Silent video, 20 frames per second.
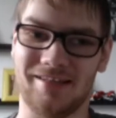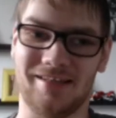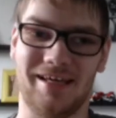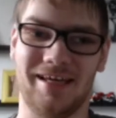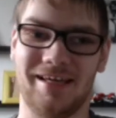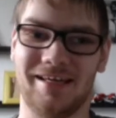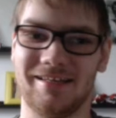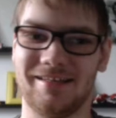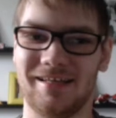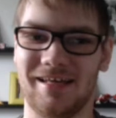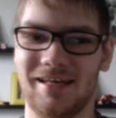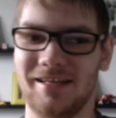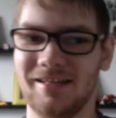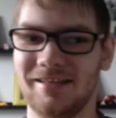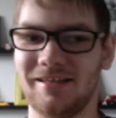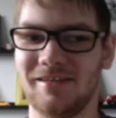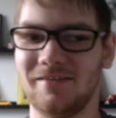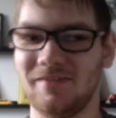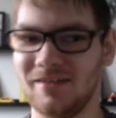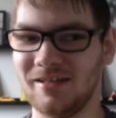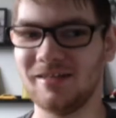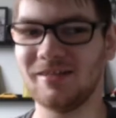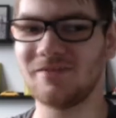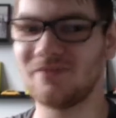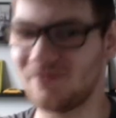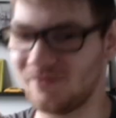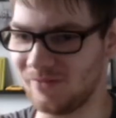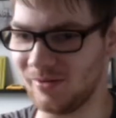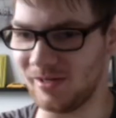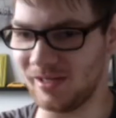Like, in, in,
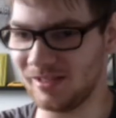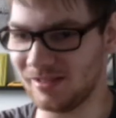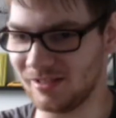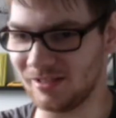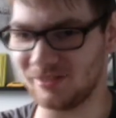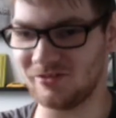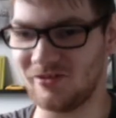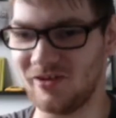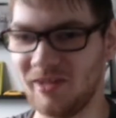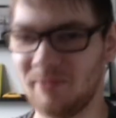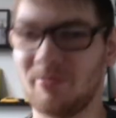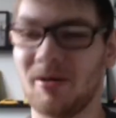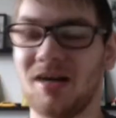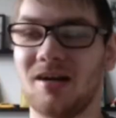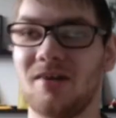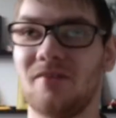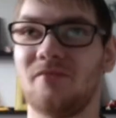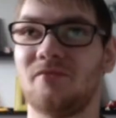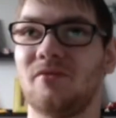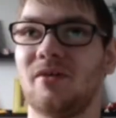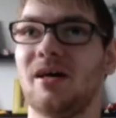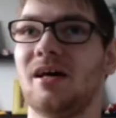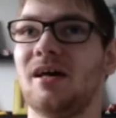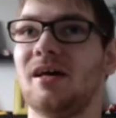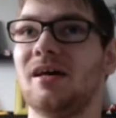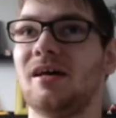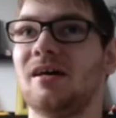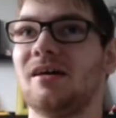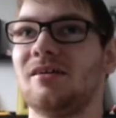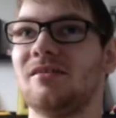the, in the three part of
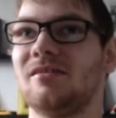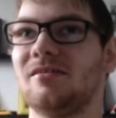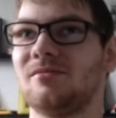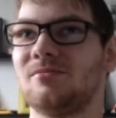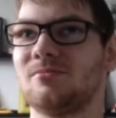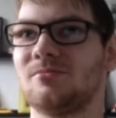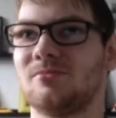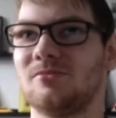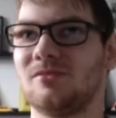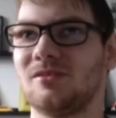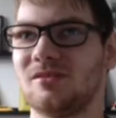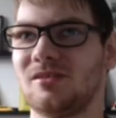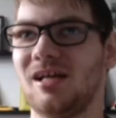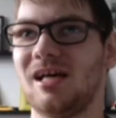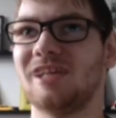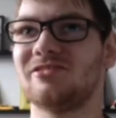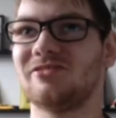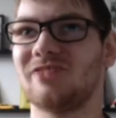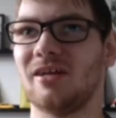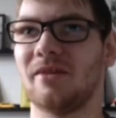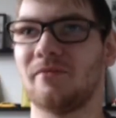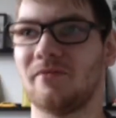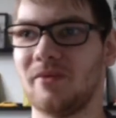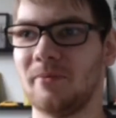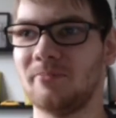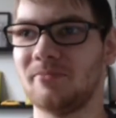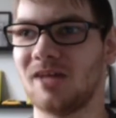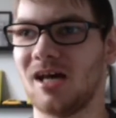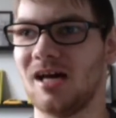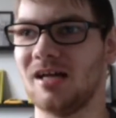uh, Last Son of
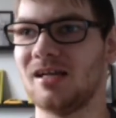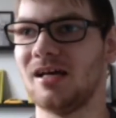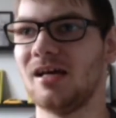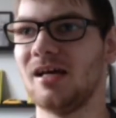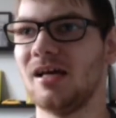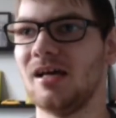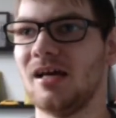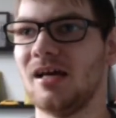Krypton,